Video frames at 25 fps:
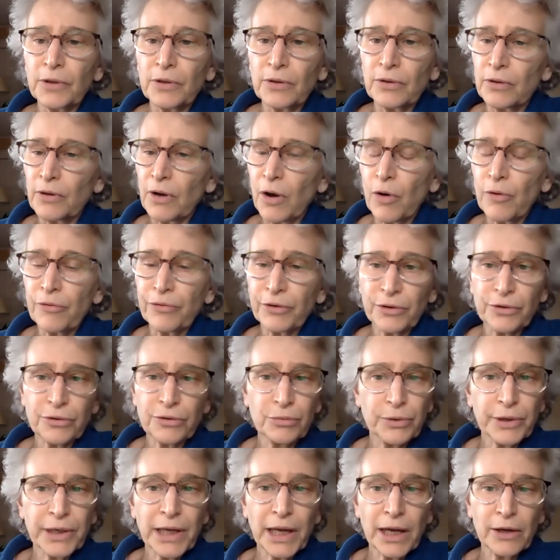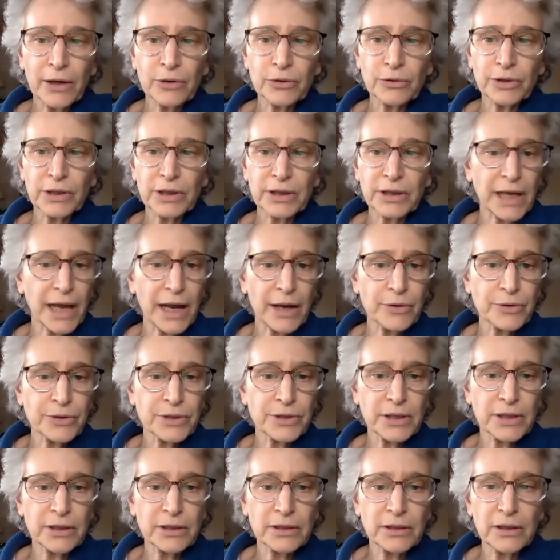Over
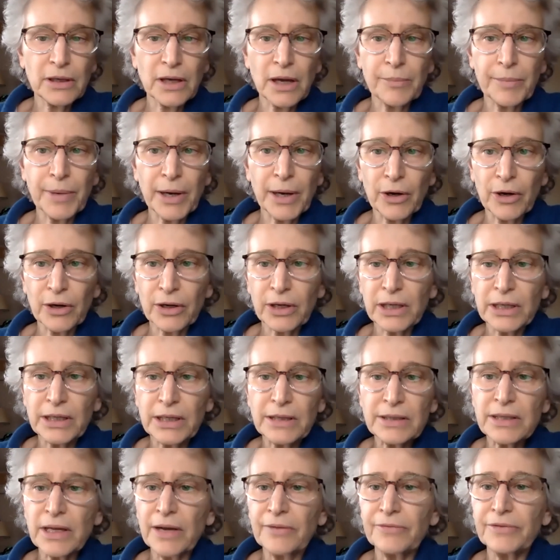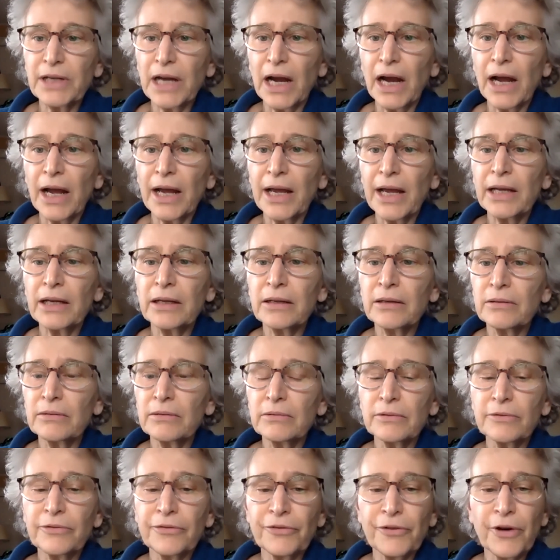300,000 Americans have died
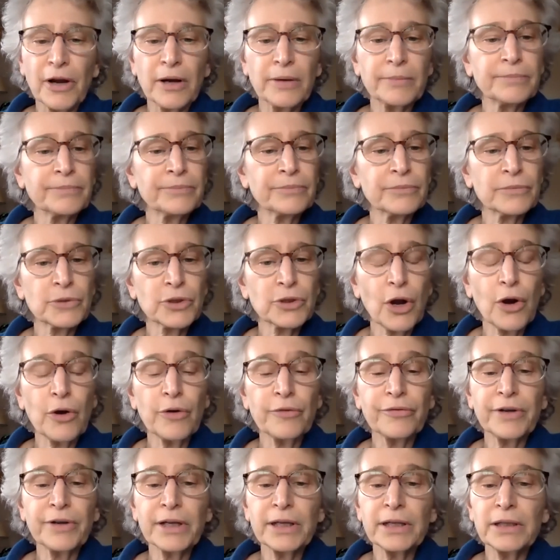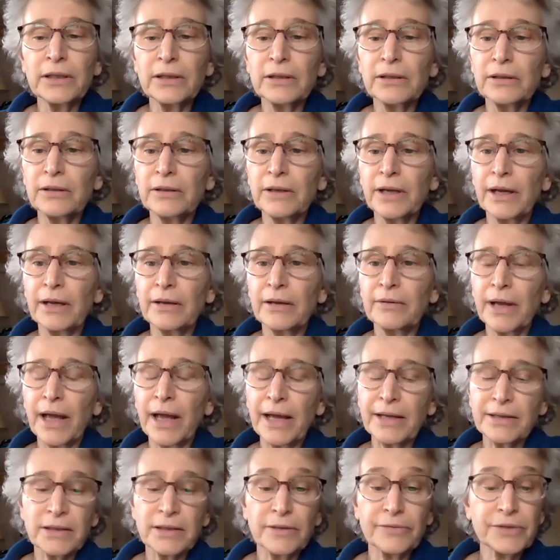from COVID.
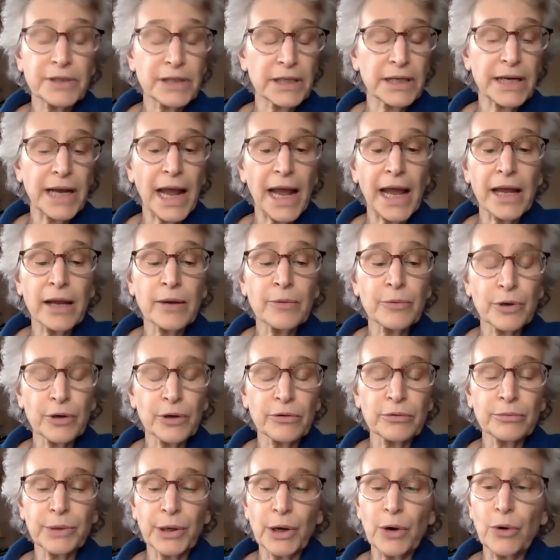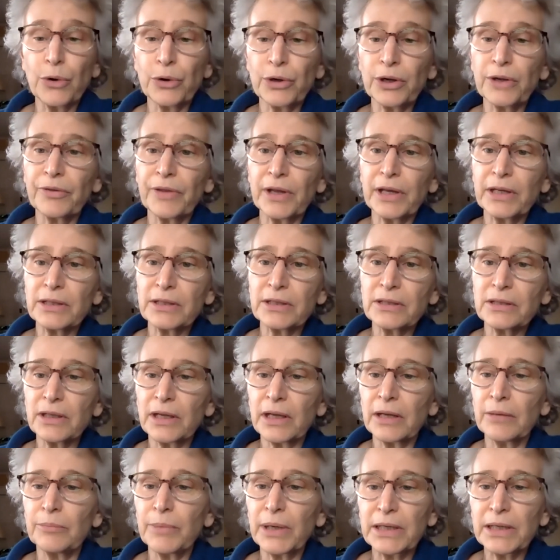As of today, we're recording this
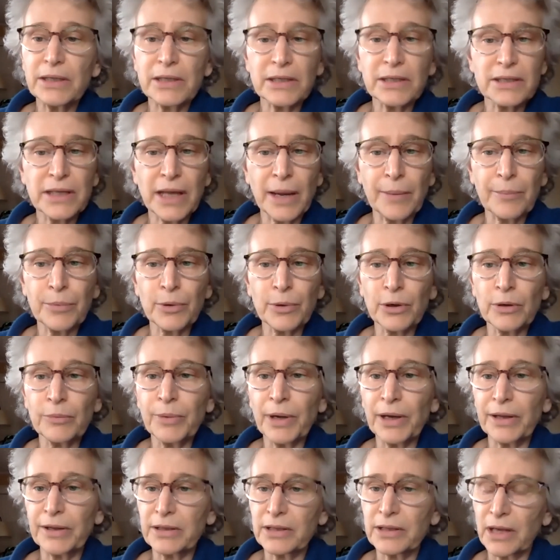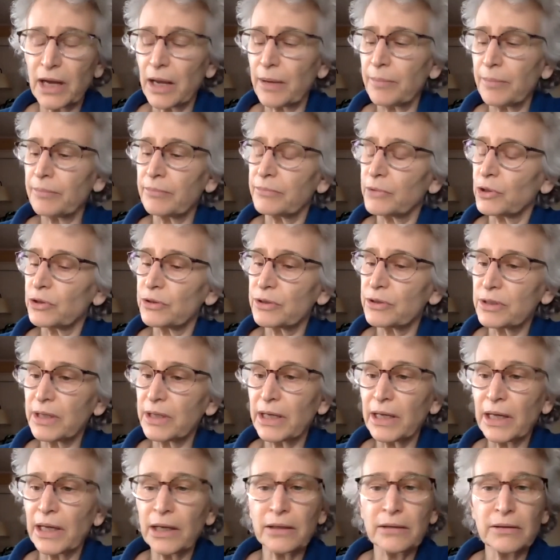in mid-December. By the time you see
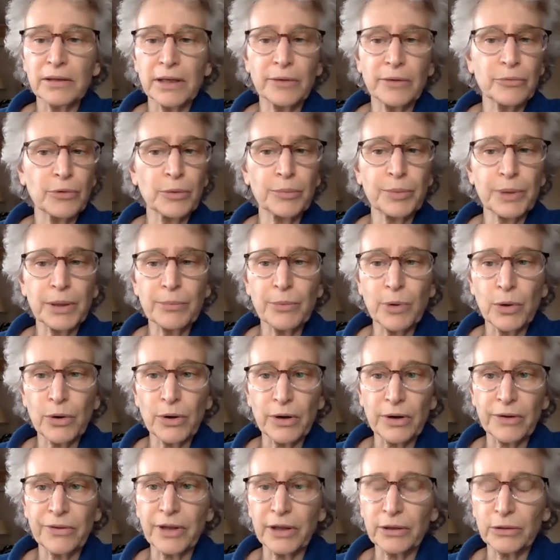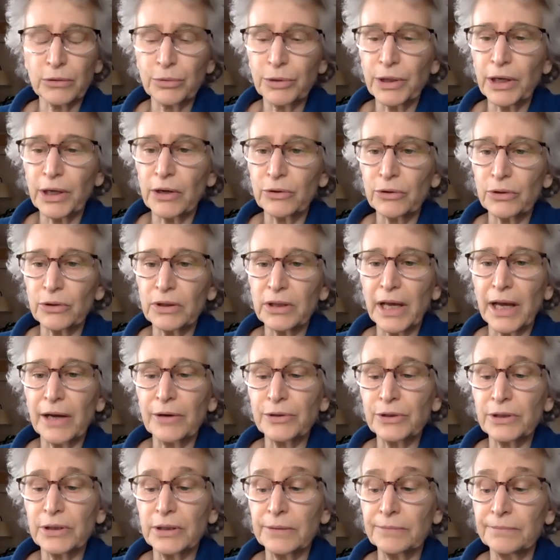it, it will be more than
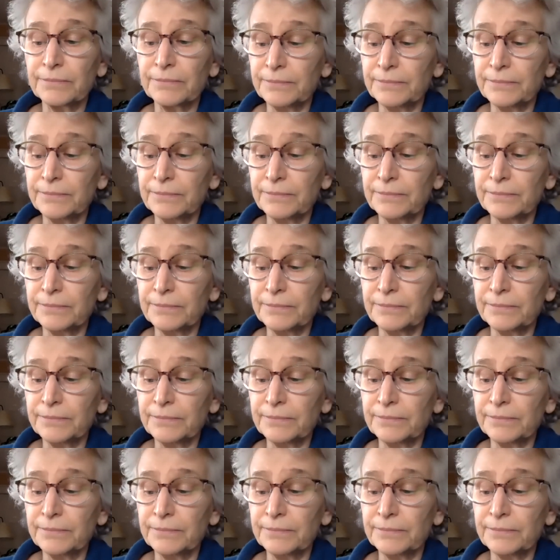300,000.